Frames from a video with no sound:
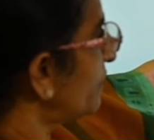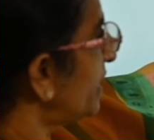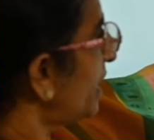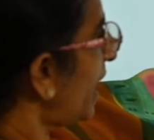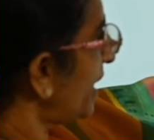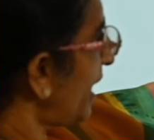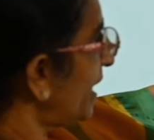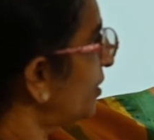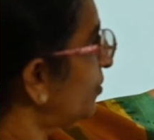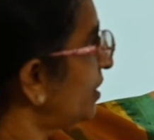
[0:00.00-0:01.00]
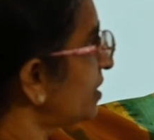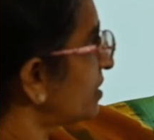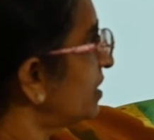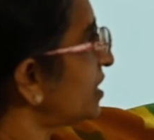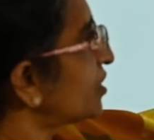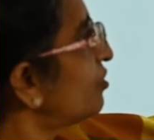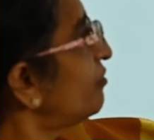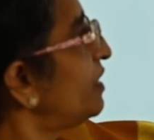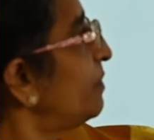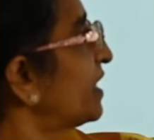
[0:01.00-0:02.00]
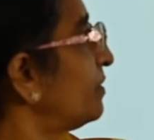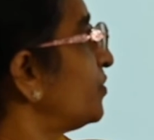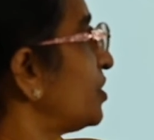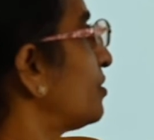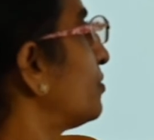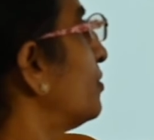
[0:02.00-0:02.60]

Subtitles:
1 and add to this row will become 0.